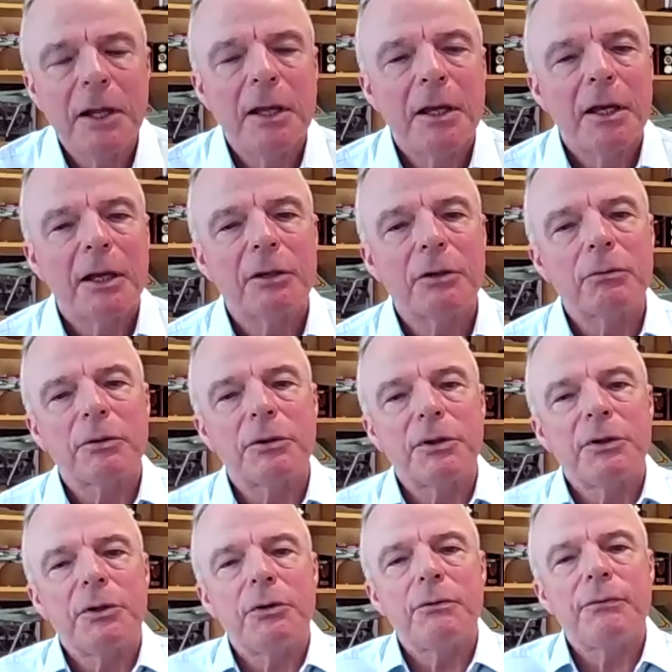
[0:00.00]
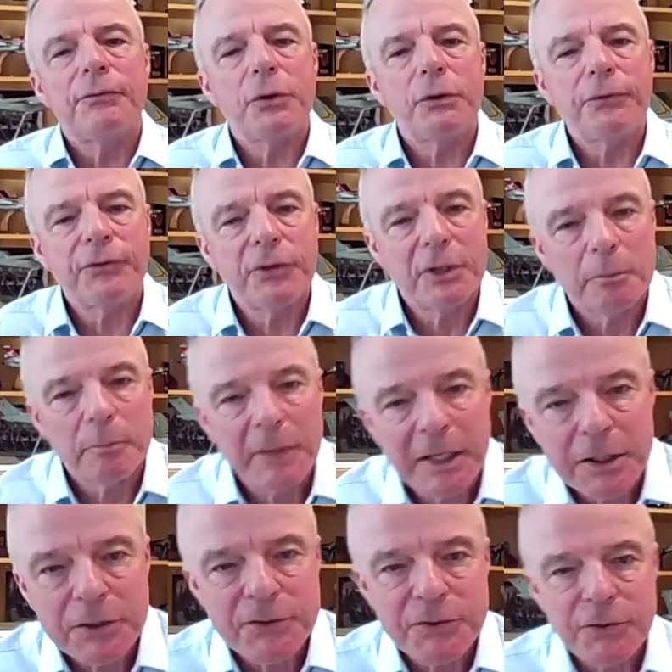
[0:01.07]
And look, you've seen it,
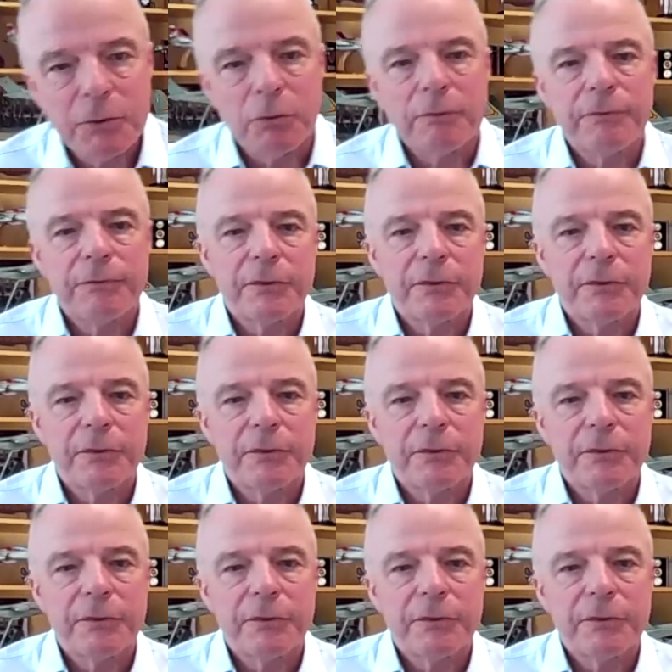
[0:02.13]
Matt, yourself.